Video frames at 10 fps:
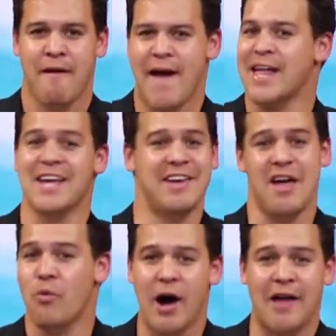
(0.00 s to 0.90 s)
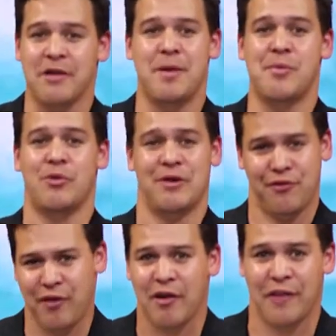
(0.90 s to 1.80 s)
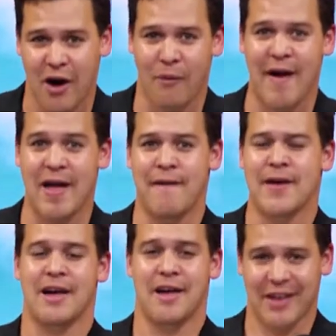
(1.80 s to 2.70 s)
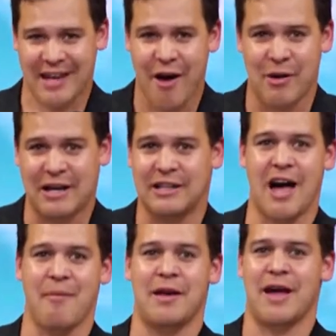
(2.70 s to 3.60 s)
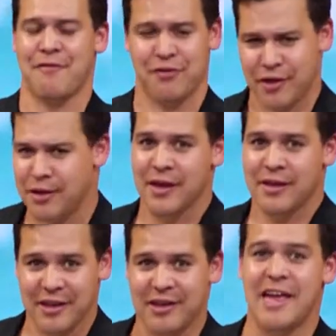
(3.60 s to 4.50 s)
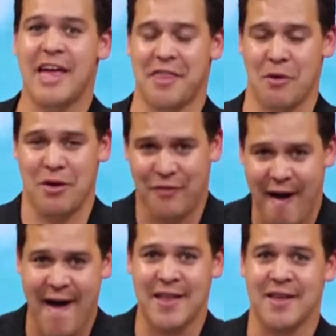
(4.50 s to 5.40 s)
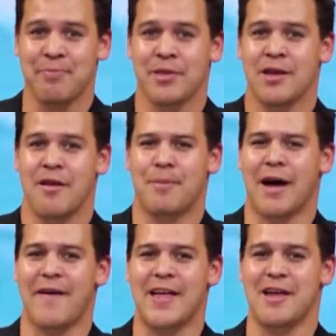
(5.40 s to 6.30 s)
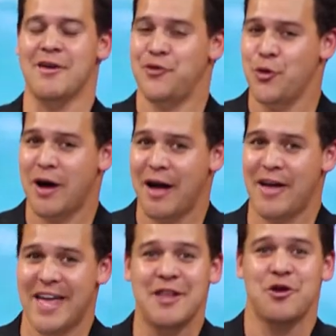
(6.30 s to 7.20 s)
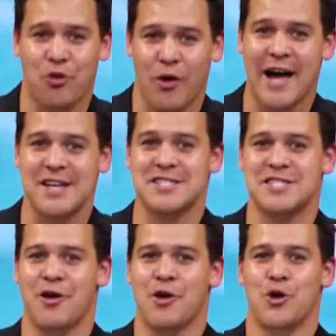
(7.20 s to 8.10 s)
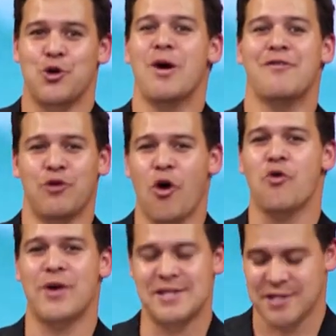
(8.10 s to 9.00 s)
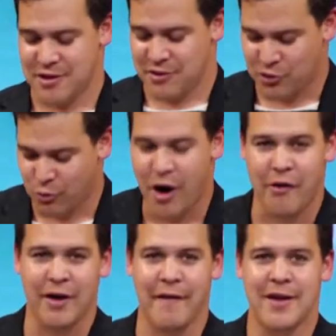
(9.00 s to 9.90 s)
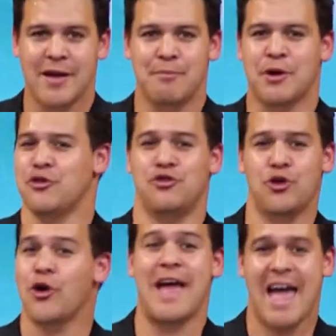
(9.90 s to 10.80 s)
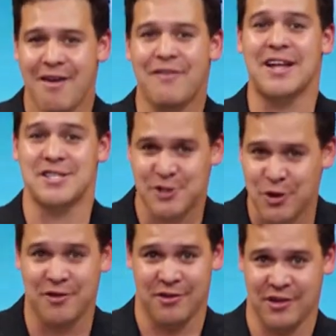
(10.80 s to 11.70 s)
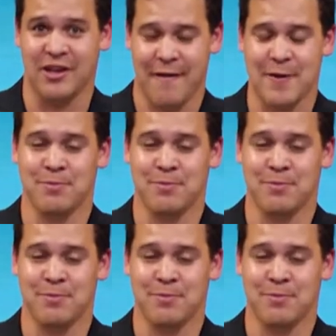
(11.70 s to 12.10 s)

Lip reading: And I get why other people would feel that way in the current climate after the year that we've had. But if you are in Christ, you have no reason to worry because you don't have uncertainty.